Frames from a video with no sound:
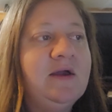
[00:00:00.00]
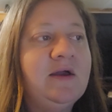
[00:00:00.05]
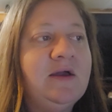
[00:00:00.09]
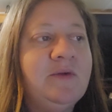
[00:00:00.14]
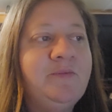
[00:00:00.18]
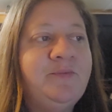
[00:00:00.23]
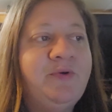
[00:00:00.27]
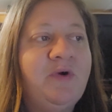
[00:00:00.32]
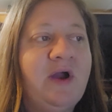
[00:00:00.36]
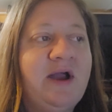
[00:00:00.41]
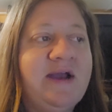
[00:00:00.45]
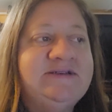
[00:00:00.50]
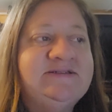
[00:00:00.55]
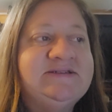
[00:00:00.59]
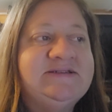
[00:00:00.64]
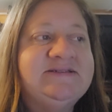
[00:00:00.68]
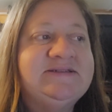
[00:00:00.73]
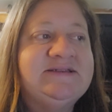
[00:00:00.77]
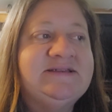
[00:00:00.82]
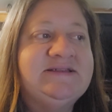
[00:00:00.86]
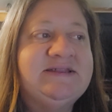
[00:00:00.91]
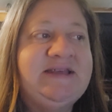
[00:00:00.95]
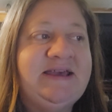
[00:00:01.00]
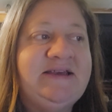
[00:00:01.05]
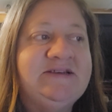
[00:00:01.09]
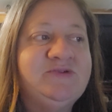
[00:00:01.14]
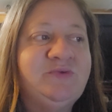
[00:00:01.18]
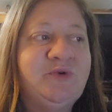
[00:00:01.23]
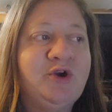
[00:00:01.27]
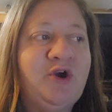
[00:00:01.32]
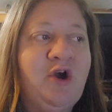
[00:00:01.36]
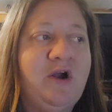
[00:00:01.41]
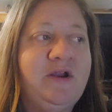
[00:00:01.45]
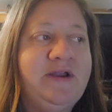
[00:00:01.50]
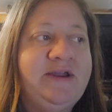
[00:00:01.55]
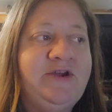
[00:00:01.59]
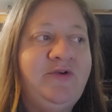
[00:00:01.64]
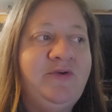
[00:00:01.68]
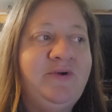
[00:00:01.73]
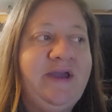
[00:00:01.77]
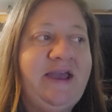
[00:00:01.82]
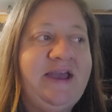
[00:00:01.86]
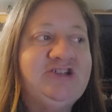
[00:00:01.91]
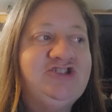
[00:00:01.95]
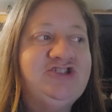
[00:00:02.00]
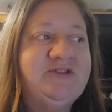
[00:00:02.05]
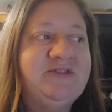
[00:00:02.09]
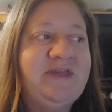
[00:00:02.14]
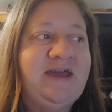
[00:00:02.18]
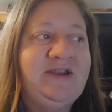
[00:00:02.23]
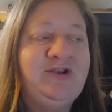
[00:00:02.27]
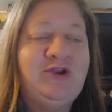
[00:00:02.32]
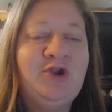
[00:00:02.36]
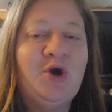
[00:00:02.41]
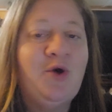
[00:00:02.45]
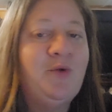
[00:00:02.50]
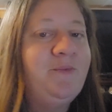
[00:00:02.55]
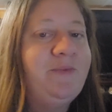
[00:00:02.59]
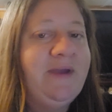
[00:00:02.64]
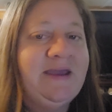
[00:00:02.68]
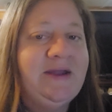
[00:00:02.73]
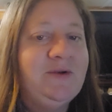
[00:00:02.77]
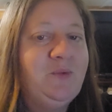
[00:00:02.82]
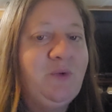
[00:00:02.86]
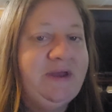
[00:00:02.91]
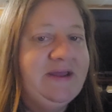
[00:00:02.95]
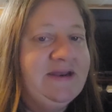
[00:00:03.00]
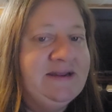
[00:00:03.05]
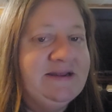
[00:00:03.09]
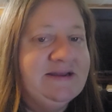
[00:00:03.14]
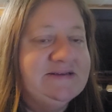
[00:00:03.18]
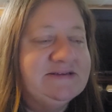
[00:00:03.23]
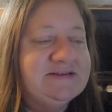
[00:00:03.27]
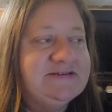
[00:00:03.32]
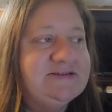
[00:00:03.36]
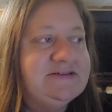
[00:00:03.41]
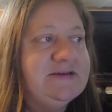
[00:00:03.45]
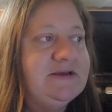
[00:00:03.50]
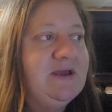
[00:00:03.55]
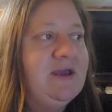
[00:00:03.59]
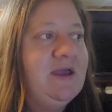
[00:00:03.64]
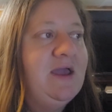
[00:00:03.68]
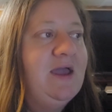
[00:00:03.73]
comprises the things regarding creation that no man witnessed,